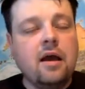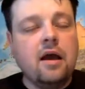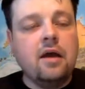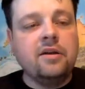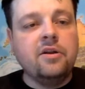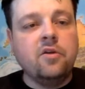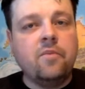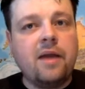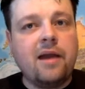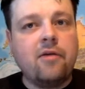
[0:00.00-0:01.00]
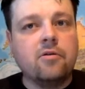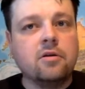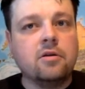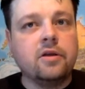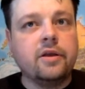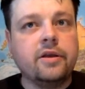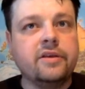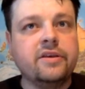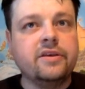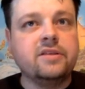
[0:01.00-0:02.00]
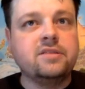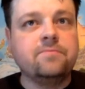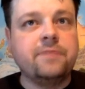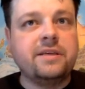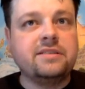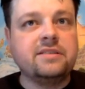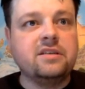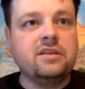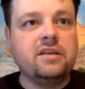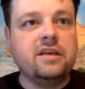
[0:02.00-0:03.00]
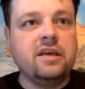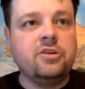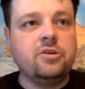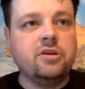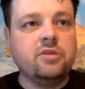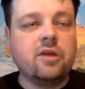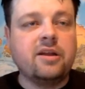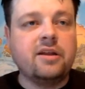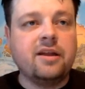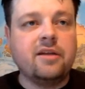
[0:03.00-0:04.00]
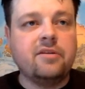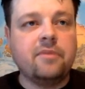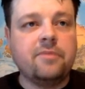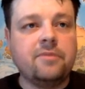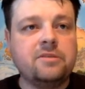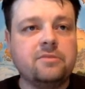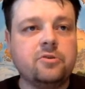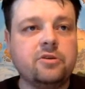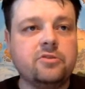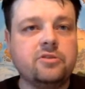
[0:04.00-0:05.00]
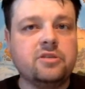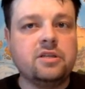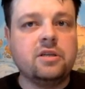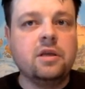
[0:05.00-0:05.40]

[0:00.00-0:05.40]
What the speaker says: Unknown power is basically, and you can write it down, it might be something you're interested